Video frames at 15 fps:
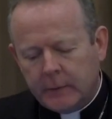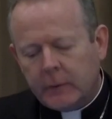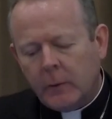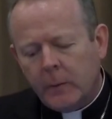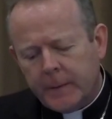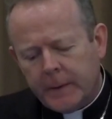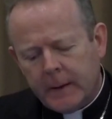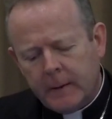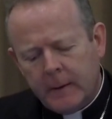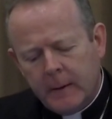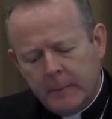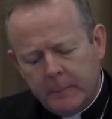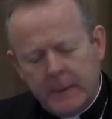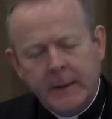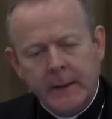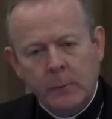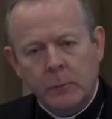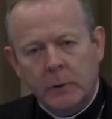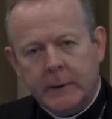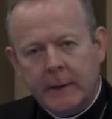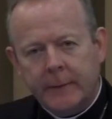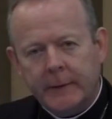So the meeting
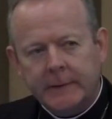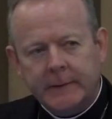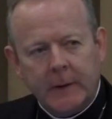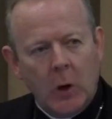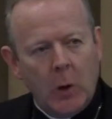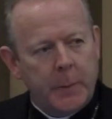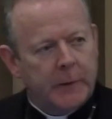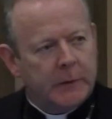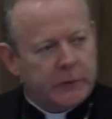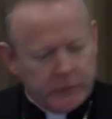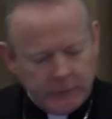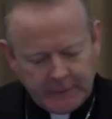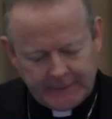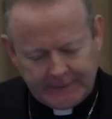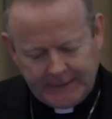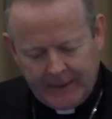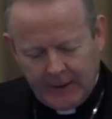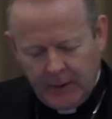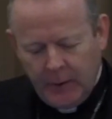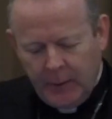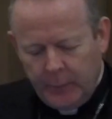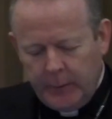will give us an opportunity,
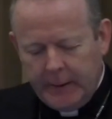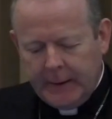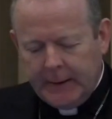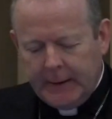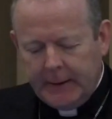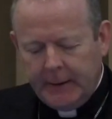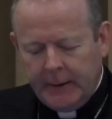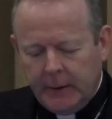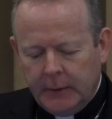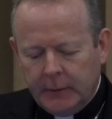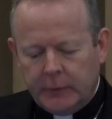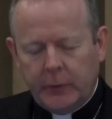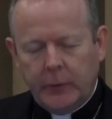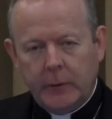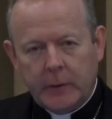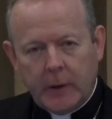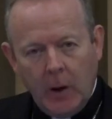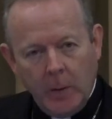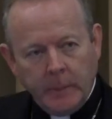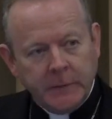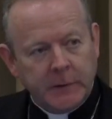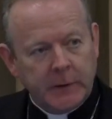really, to
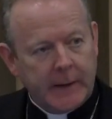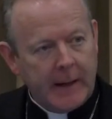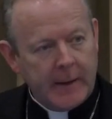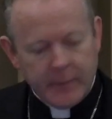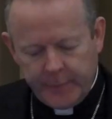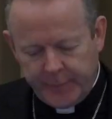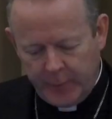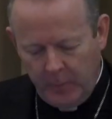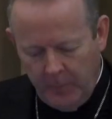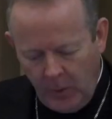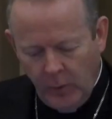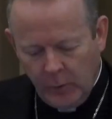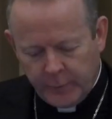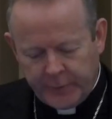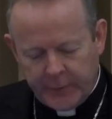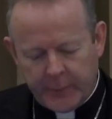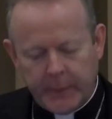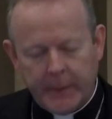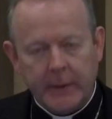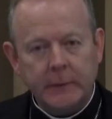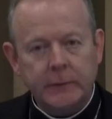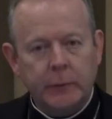come together from all over the
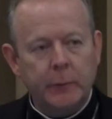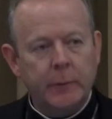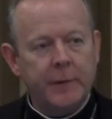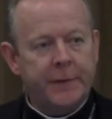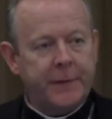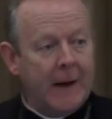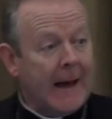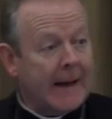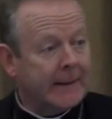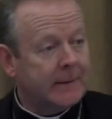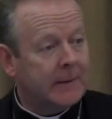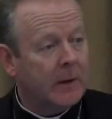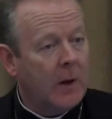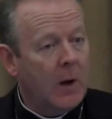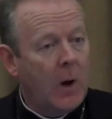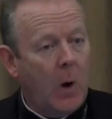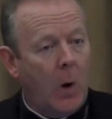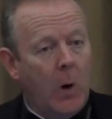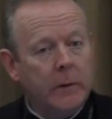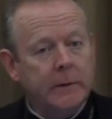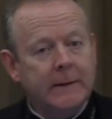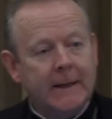world to reflect
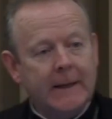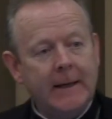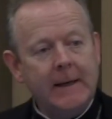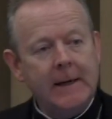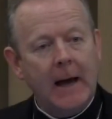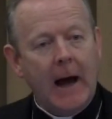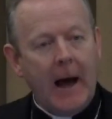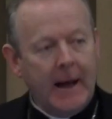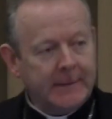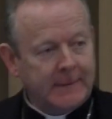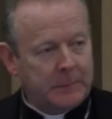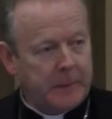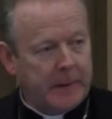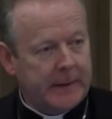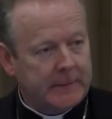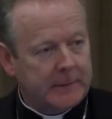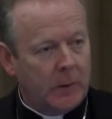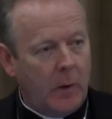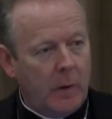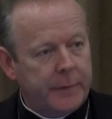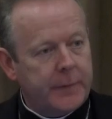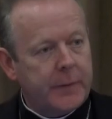on key aspects
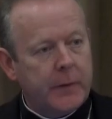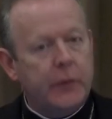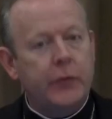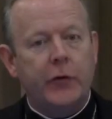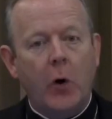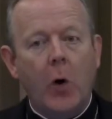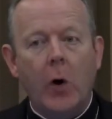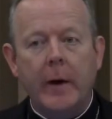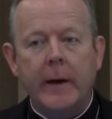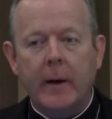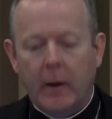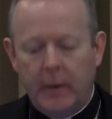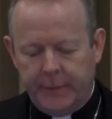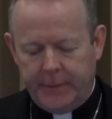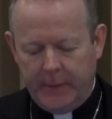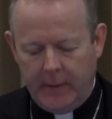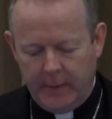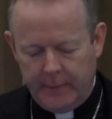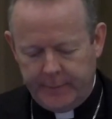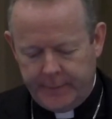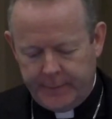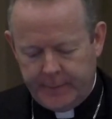of the joy of
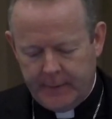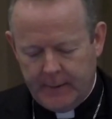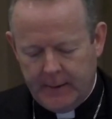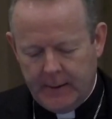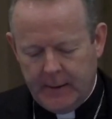love.